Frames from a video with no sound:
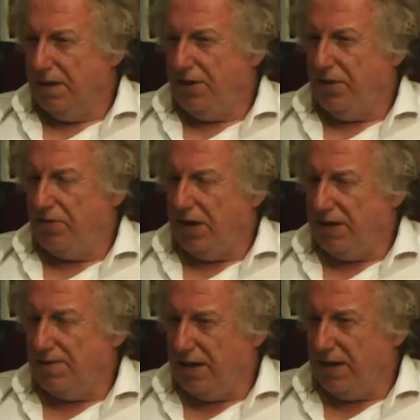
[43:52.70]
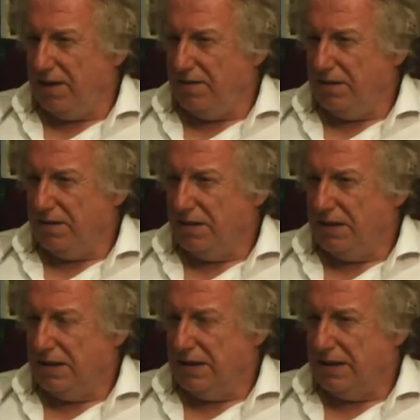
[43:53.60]
Are you uh, trying to find out?
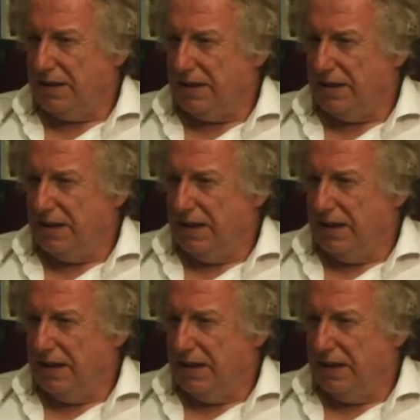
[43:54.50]
Yeah.